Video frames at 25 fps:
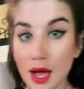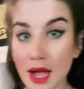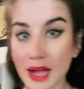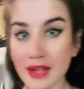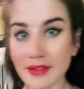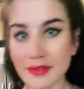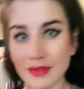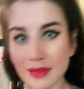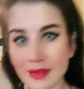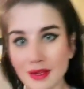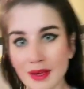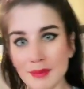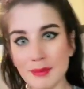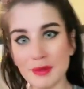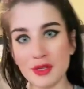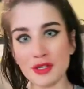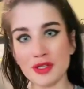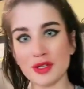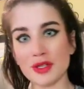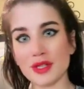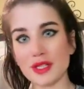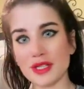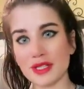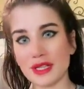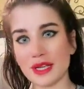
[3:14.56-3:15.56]
I think I
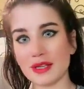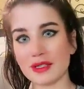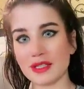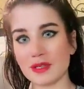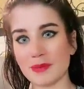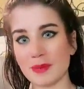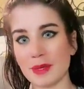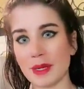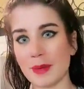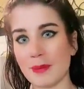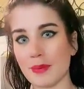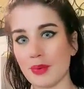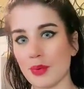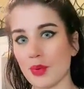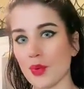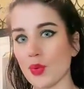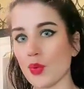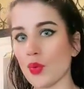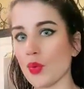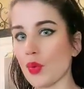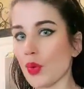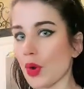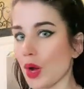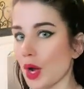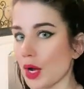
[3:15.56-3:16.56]
measured this out to be
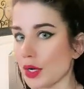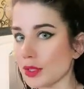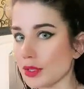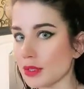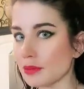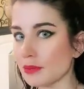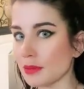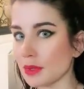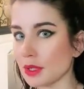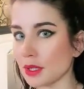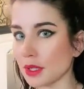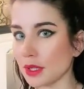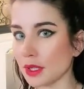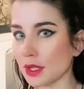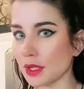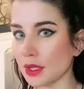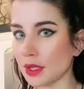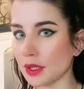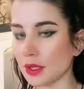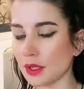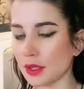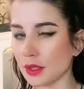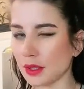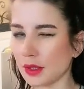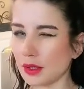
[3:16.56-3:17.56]

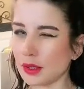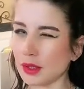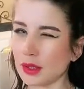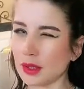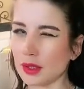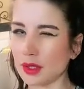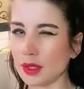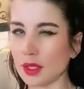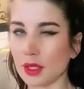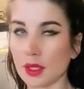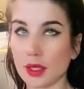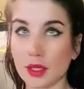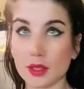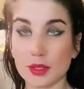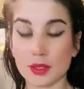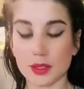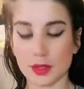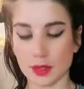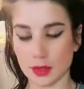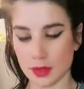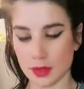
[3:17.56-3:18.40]
approximately